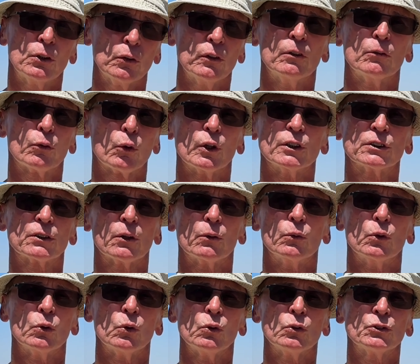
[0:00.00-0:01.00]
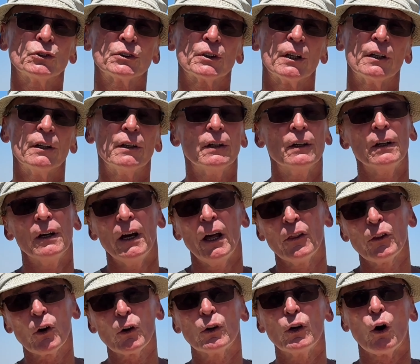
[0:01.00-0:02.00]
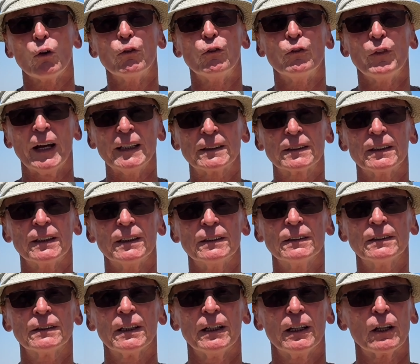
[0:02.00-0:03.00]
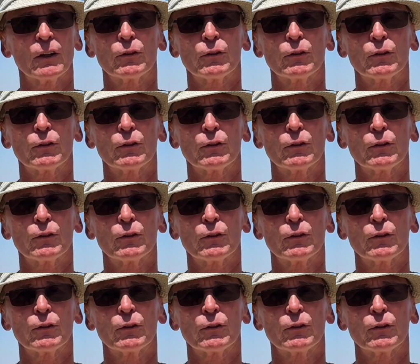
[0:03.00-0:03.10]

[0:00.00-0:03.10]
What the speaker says: to enforce the rules. There are no fences in the